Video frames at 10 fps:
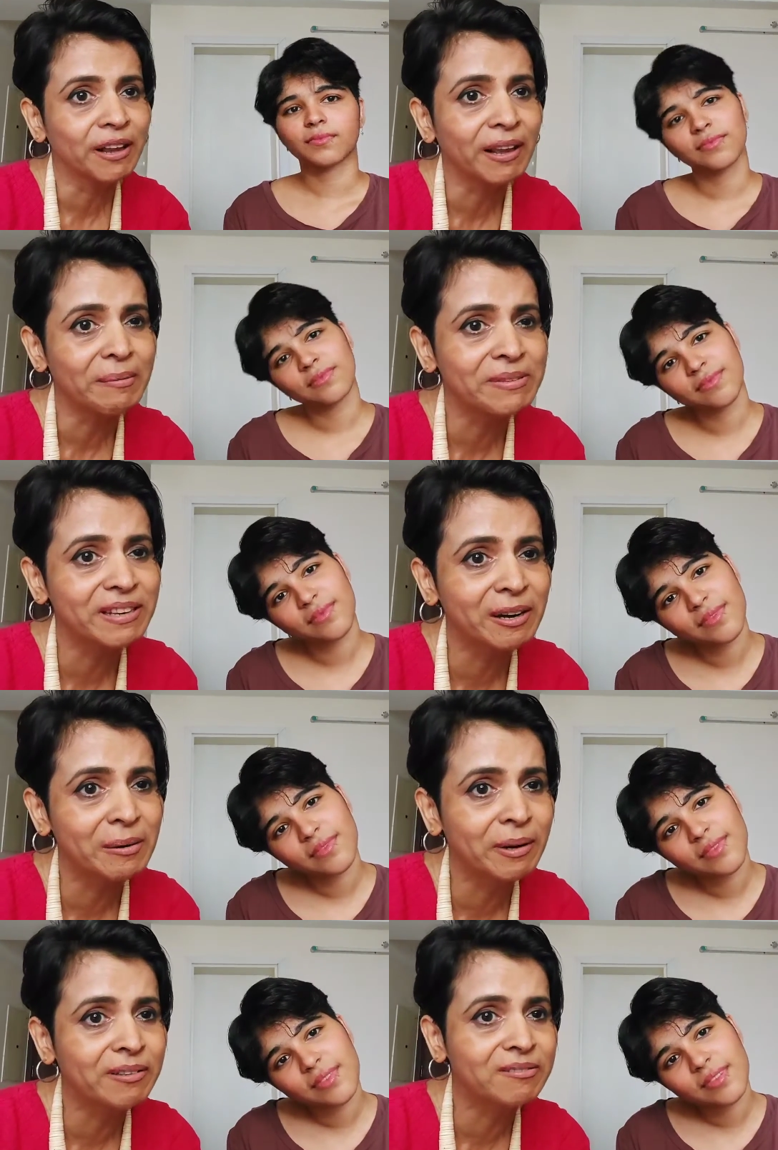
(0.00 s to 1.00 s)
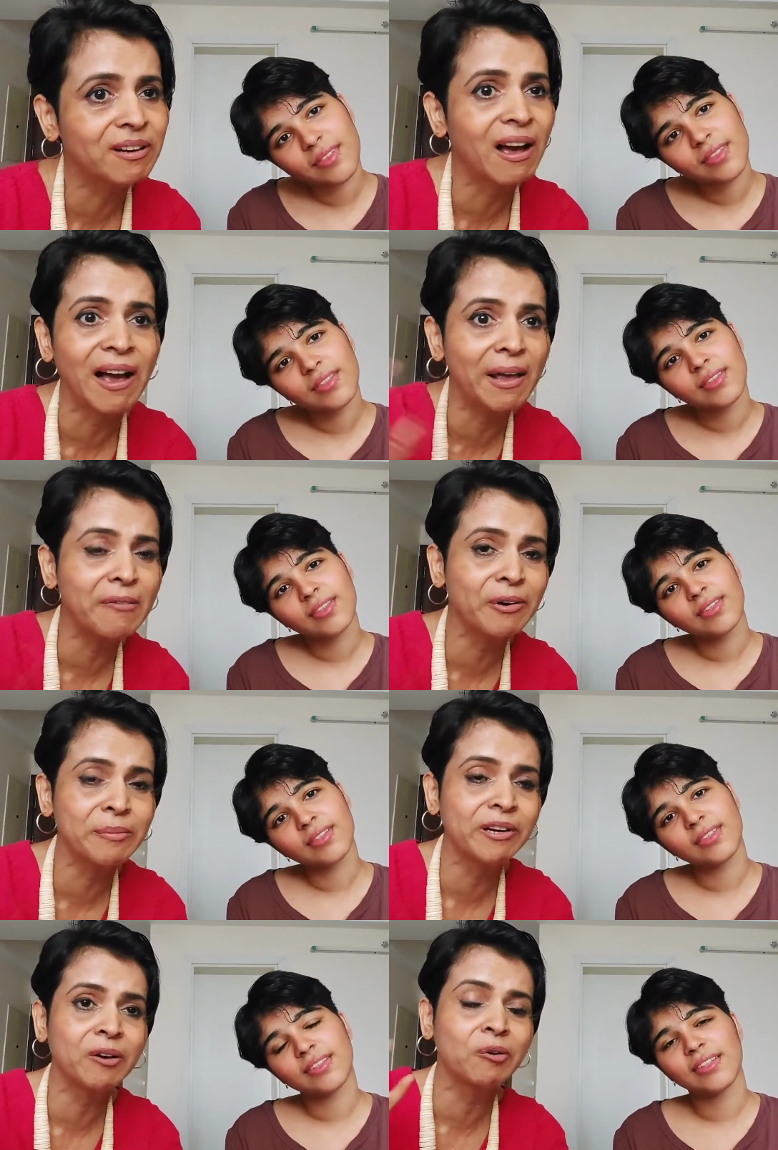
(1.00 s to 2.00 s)
Speaker 1: names here, but hi
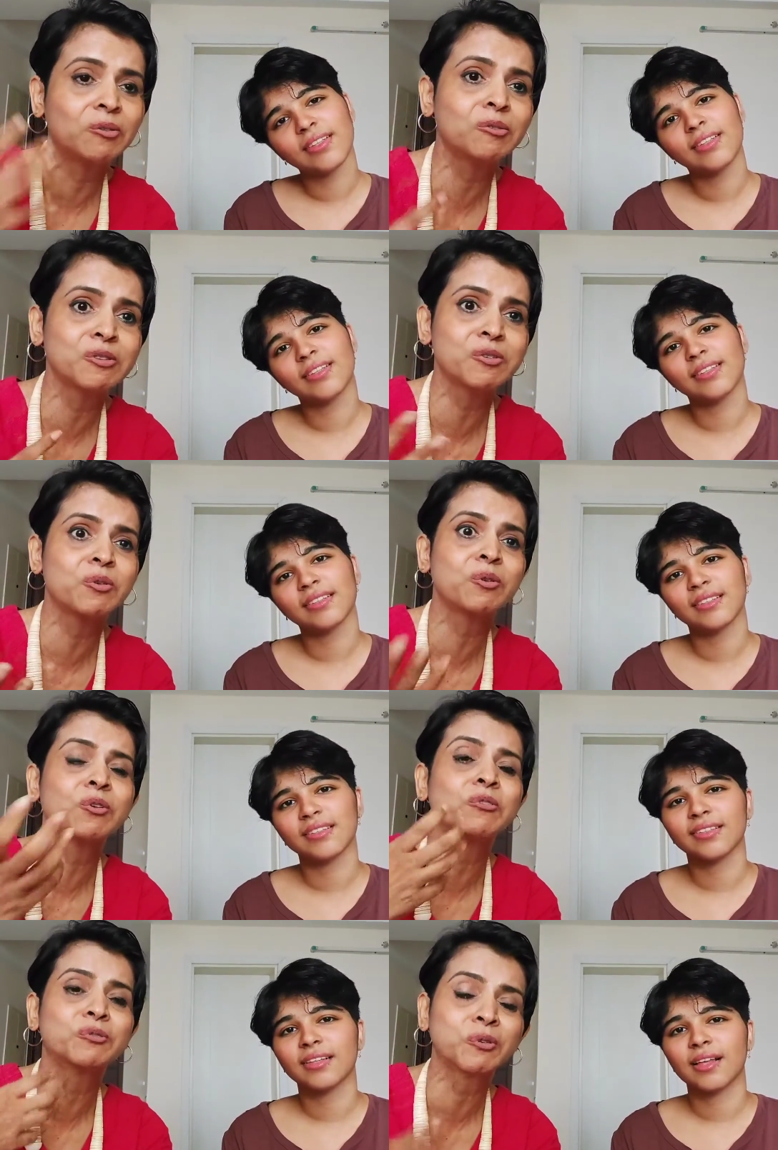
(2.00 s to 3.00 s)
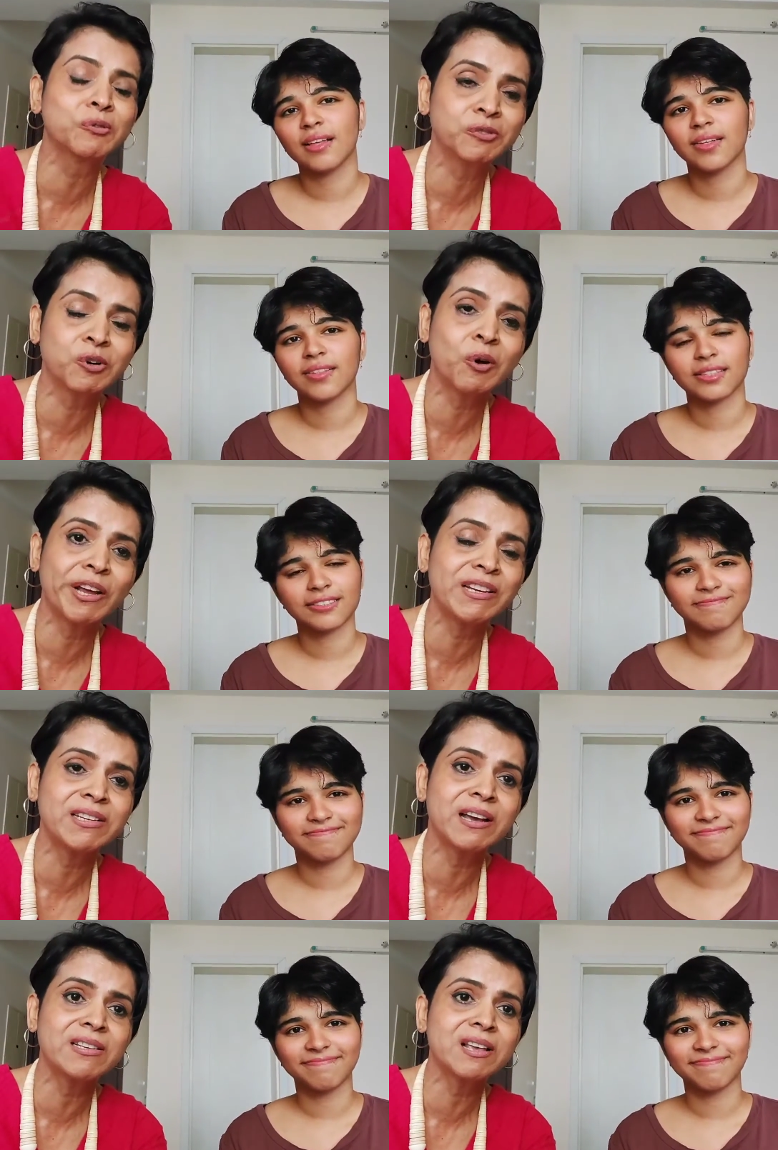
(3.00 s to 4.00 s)
everybody, all those you know who've
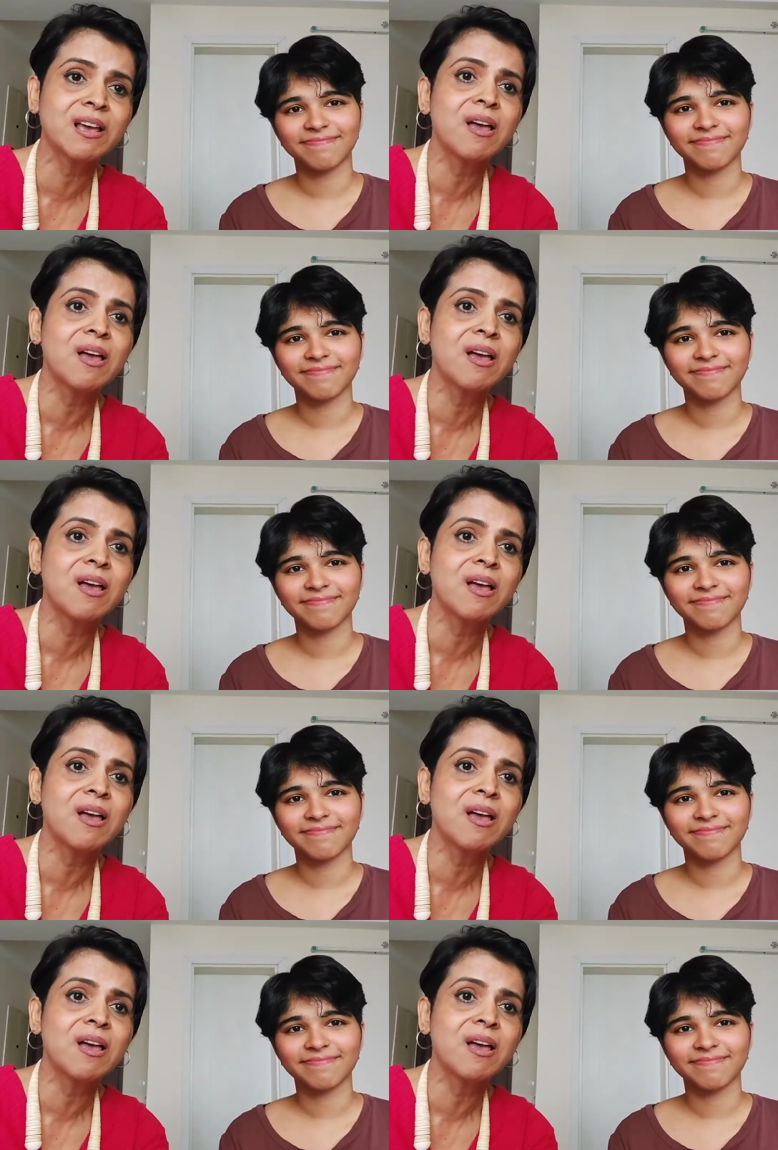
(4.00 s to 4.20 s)
joined us.